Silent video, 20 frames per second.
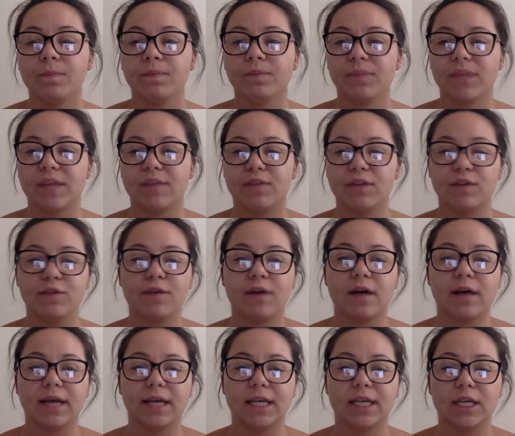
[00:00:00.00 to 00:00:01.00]
If you
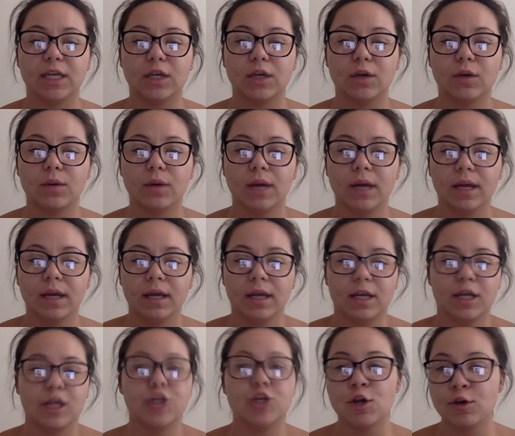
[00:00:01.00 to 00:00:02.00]
felt like you
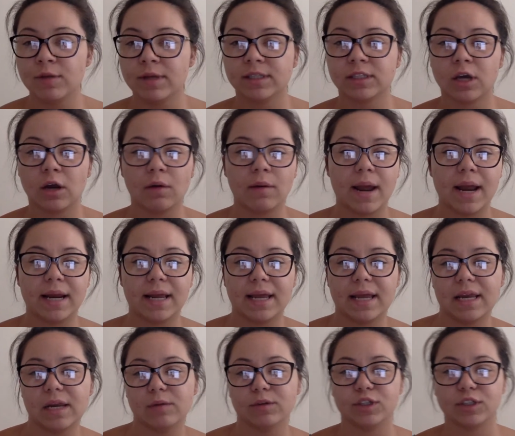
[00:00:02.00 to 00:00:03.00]
knew this
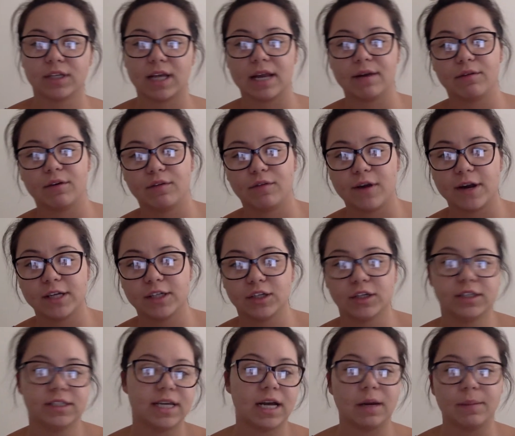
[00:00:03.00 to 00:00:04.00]
already and it was just kind of a
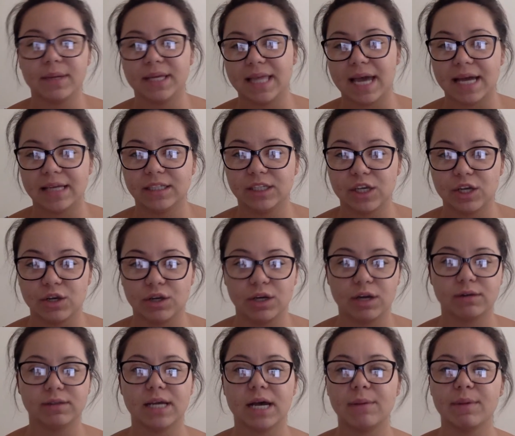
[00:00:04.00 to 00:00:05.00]
refresher, tell me that too.
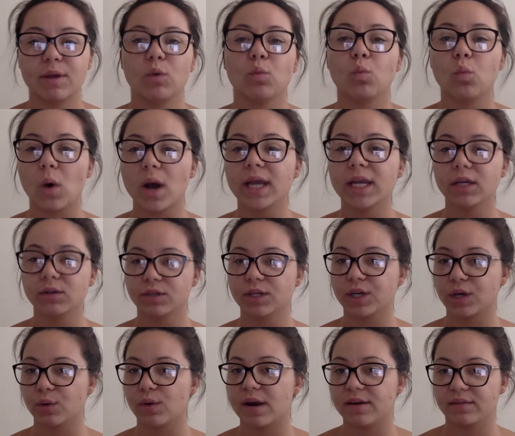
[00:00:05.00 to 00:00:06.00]
Tell me what you
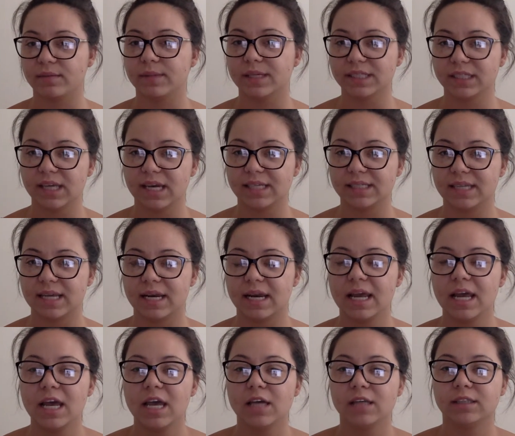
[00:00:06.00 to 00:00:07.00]
took away from this lesson
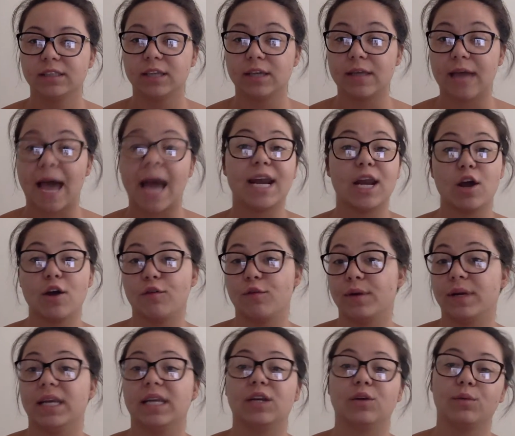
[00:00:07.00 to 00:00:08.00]
so that I know if
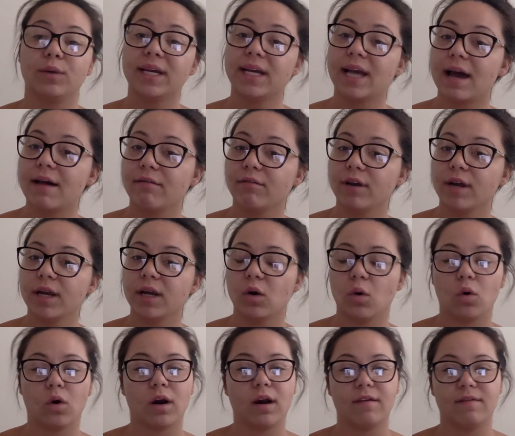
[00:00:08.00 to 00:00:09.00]
we need to recover it
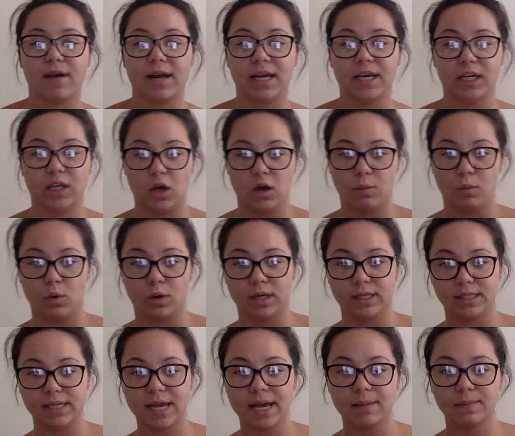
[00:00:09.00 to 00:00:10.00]
or if I need to go more
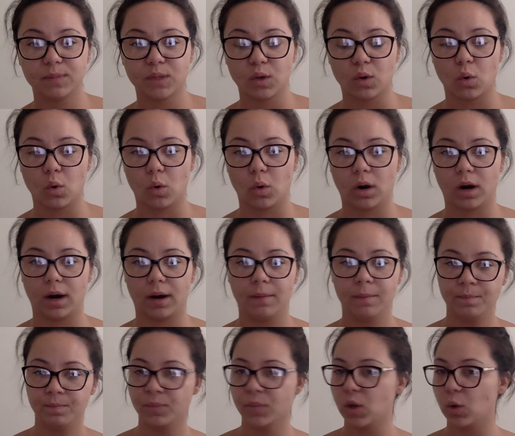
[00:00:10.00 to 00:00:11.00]
in depth or
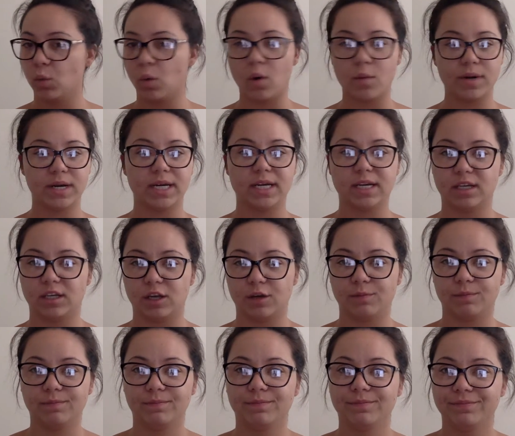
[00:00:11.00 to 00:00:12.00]
what we need to do.
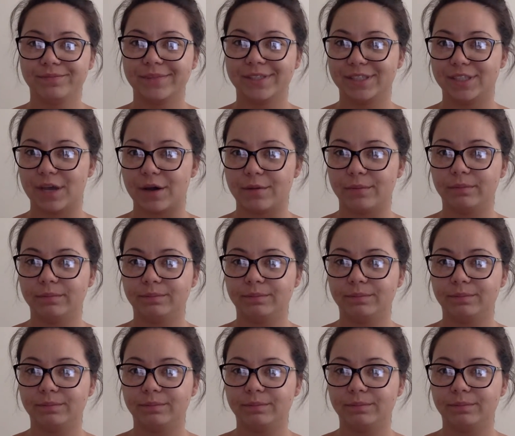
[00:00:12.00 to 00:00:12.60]
So